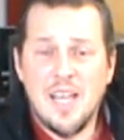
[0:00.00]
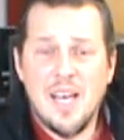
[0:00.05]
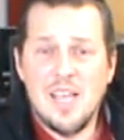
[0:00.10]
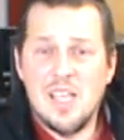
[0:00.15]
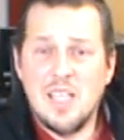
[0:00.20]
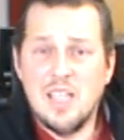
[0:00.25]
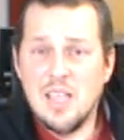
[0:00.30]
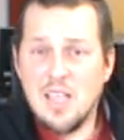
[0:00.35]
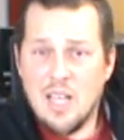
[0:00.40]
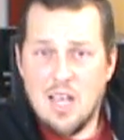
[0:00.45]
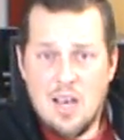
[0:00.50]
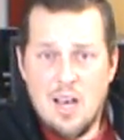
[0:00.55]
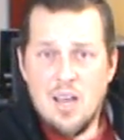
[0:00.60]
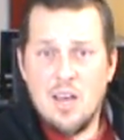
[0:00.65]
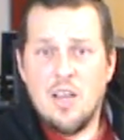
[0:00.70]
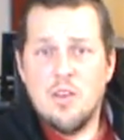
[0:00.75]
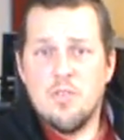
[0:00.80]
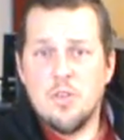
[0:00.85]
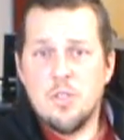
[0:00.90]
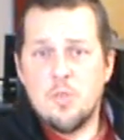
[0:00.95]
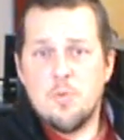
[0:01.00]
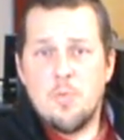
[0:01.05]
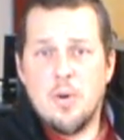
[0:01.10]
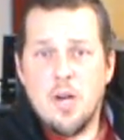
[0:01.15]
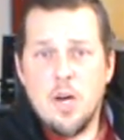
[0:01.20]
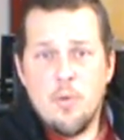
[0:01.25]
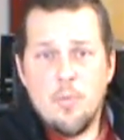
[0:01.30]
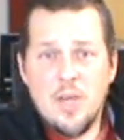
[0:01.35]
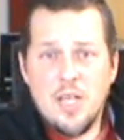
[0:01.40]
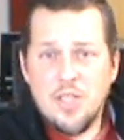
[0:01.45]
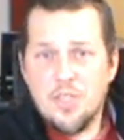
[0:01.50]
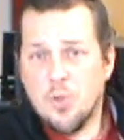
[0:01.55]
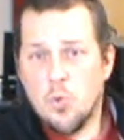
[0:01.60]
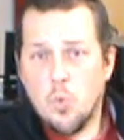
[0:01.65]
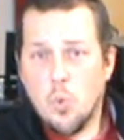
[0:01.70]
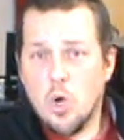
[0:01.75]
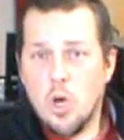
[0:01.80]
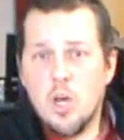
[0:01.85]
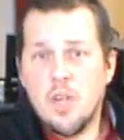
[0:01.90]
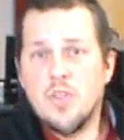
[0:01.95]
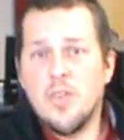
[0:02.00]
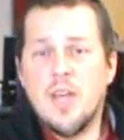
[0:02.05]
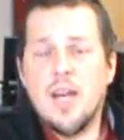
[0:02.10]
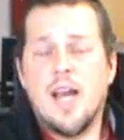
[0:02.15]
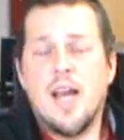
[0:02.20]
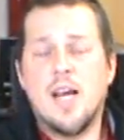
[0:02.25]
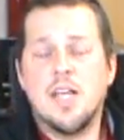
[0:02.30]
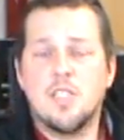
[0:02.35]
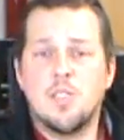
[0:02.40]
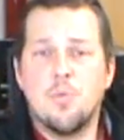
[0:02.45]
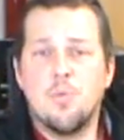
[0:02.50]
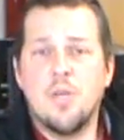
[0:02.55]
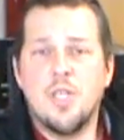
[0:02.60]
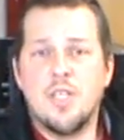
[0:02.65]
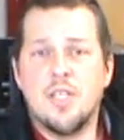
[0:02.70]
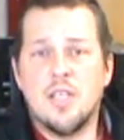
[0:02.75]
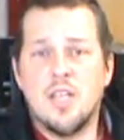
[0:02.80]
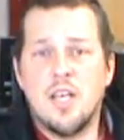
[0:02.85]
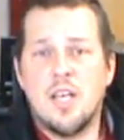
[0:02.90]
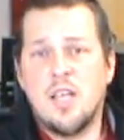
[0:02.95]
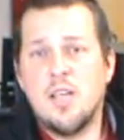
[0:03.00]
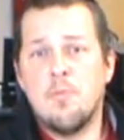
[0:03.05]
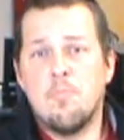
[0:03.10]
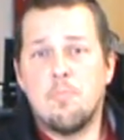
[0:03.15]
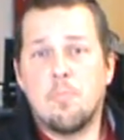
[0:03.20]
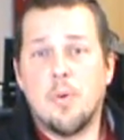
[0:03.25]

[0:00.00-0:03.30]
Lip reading: not a lot of experimental work that has to be done,